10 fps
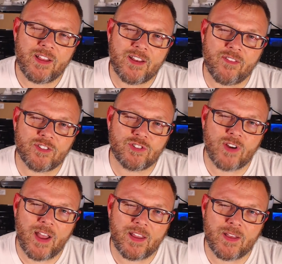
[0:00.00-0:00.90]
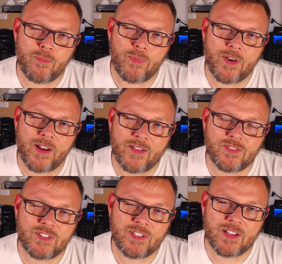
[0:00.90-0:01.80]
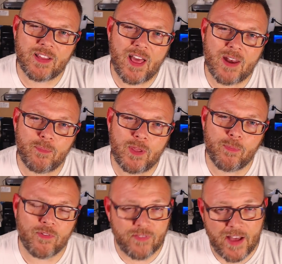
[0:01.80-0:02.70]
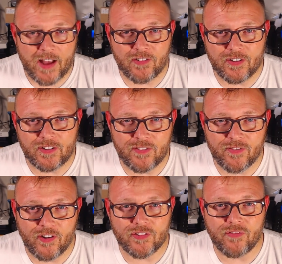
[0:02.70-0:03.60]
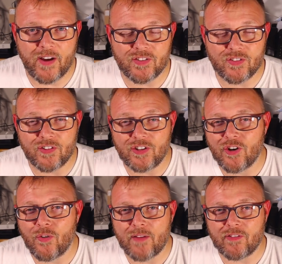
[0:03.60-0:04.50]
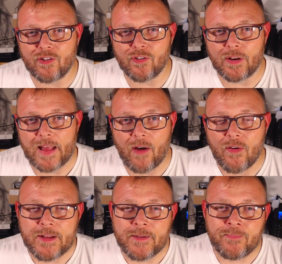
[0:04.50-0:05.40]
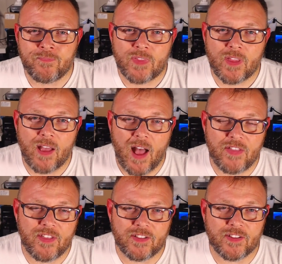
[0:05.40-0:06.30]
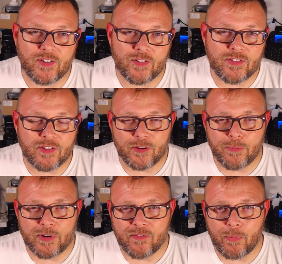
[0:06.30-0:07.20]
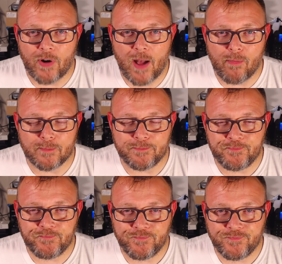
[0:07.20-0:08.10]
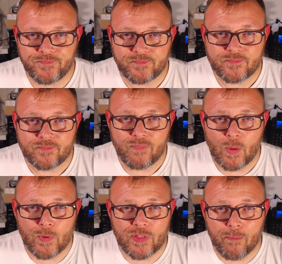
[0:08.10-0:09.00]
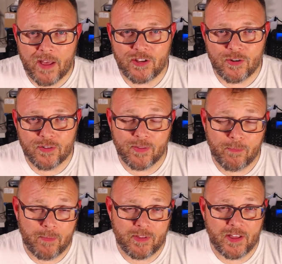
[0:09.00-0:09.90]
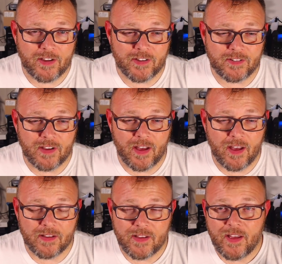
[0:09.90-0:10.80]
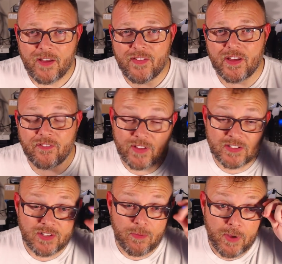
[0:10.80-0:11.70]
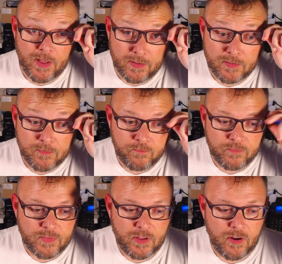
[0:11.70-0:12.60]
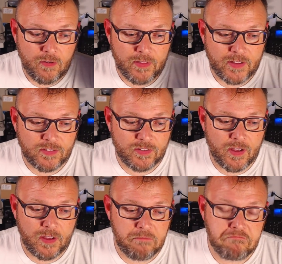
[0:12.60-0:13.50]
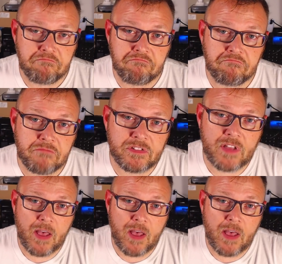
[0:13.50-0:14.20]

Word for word: never tried it, but I've seen a lot of people factory default devices and you don't have to do it. Now, I think that there is a little bit of a problem with the menu and maybe they could uh, they could fix it, but you know, let's uh, let's